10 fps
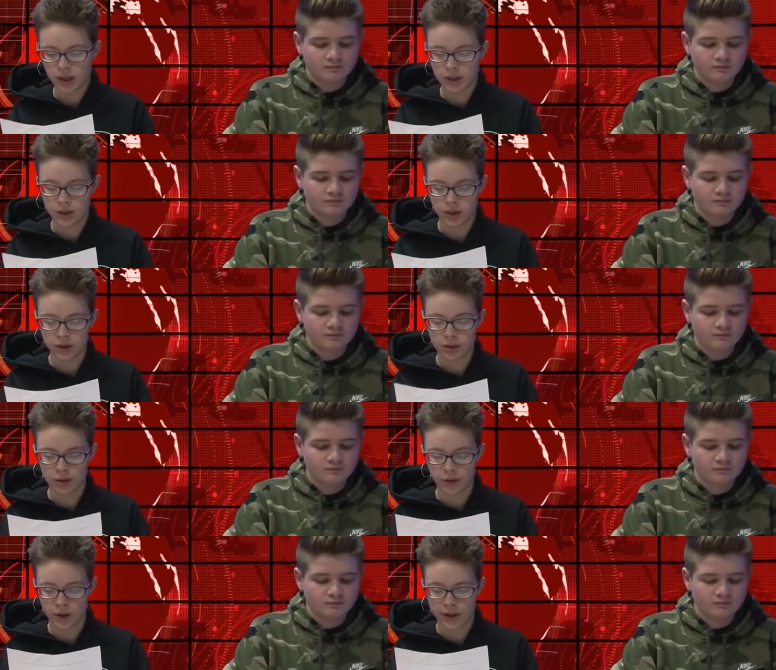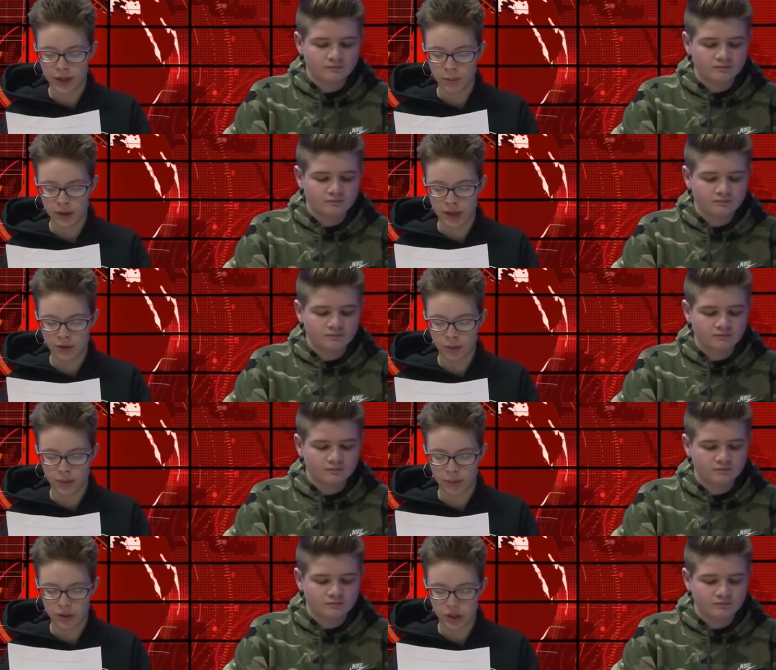Speaker 1: Students who have already applied for
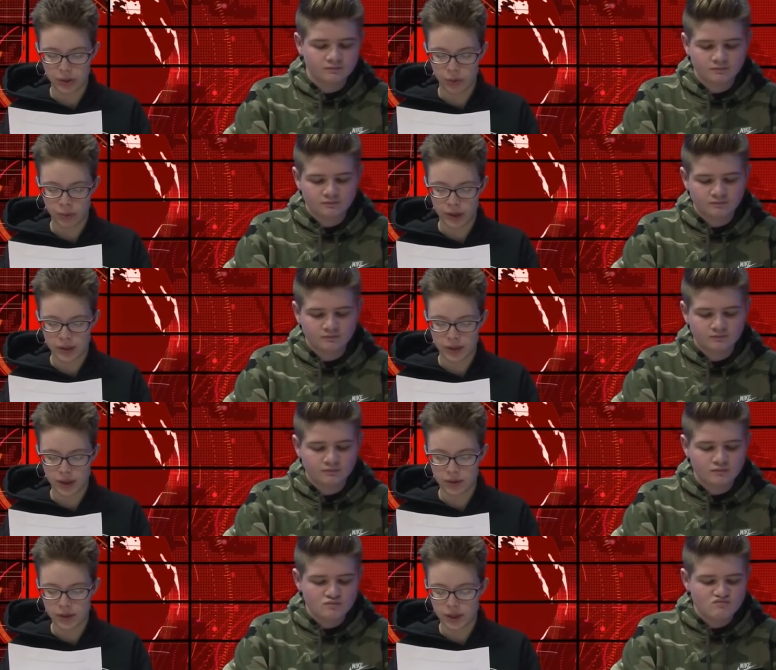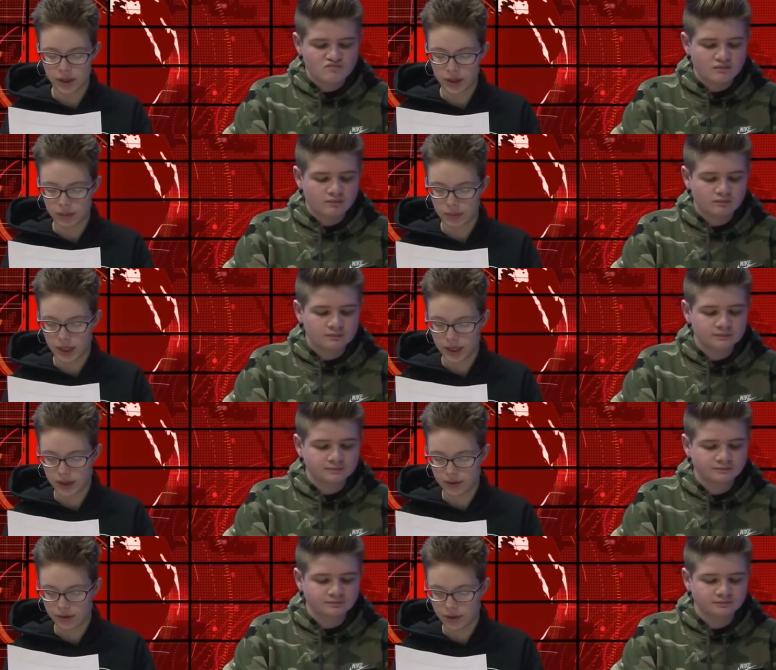membership will be excused during the
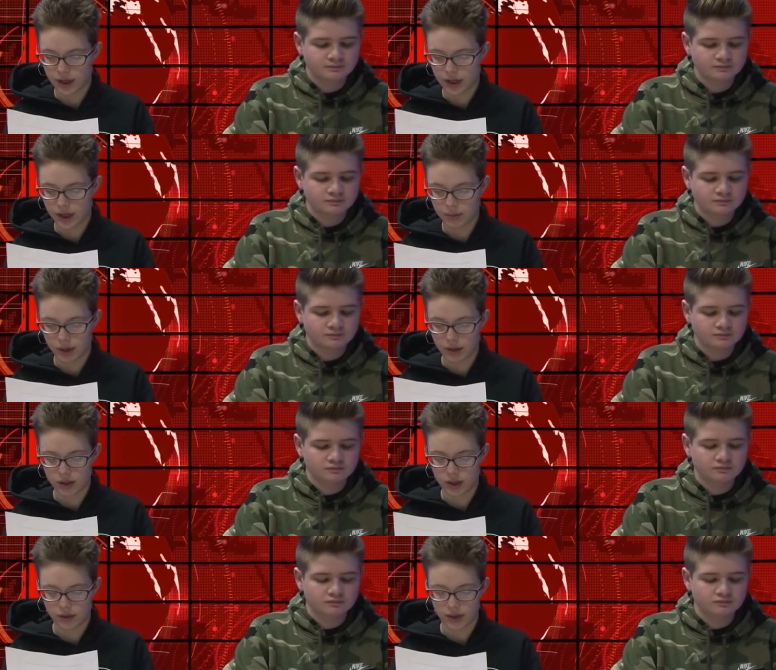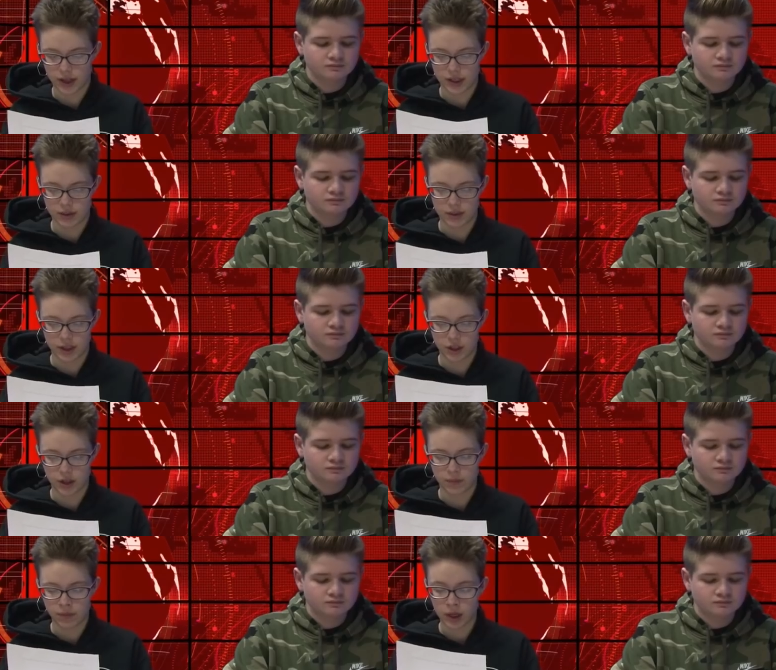meeting via email to their flight time
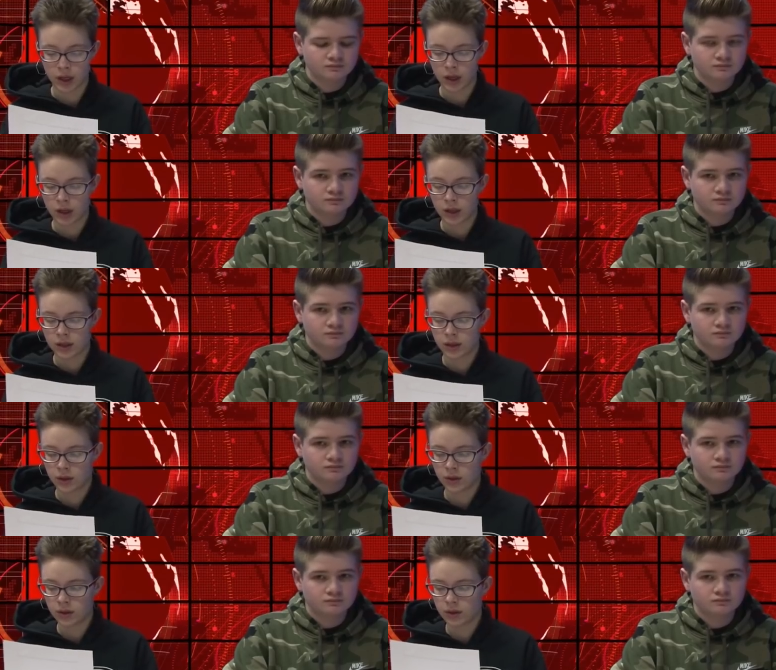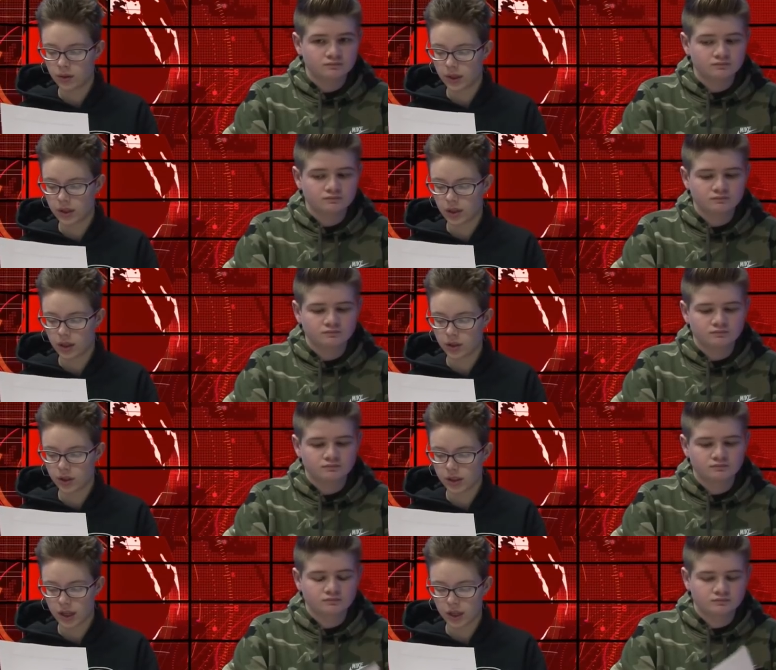teacher. Students who are still
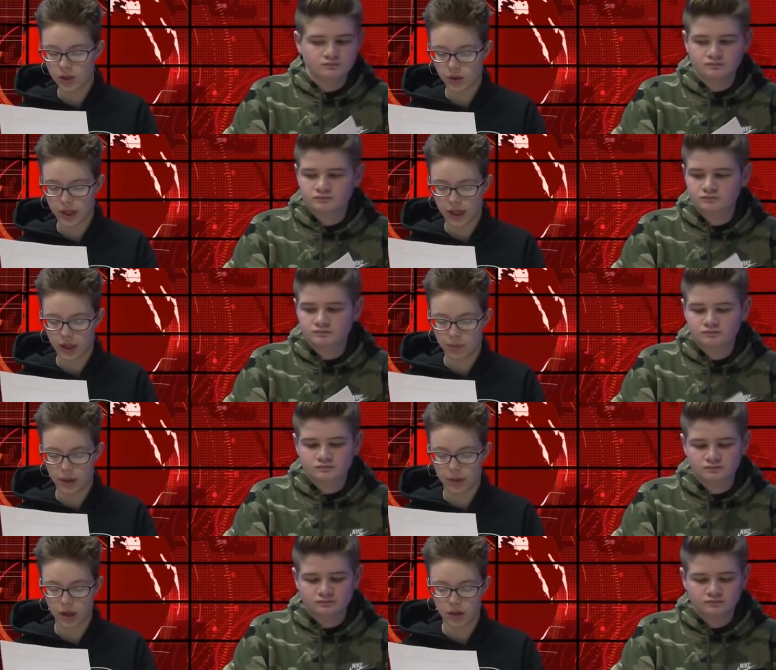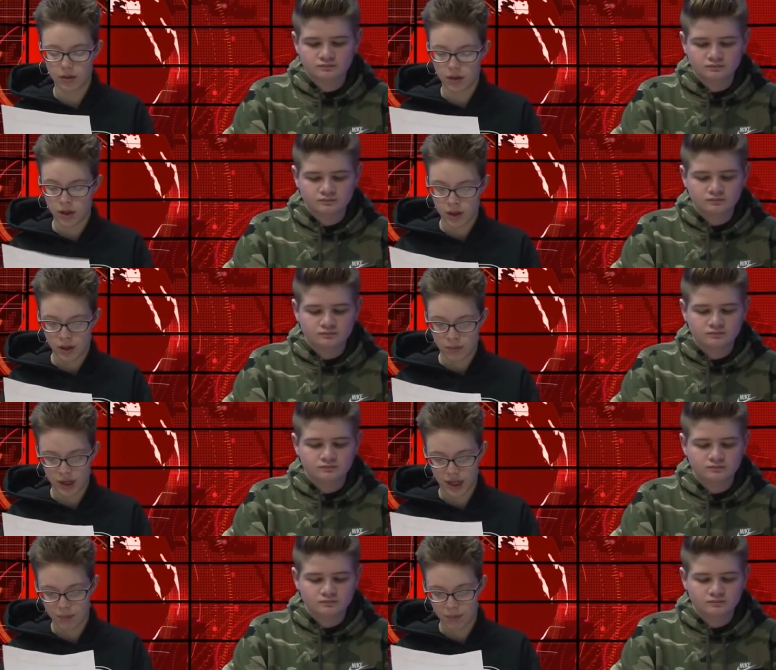interested in joining can pick